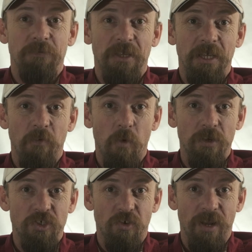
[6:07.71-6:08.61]
in my level
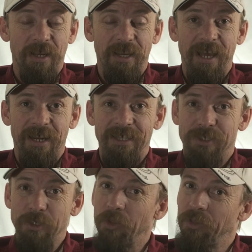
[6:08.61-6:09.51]
1 training, and I
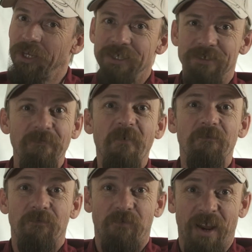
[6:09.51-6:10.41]
still think it's
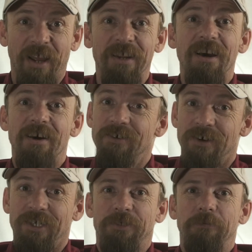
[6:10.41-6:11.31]
freaking
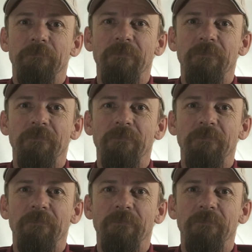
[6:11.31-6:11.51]
awesome.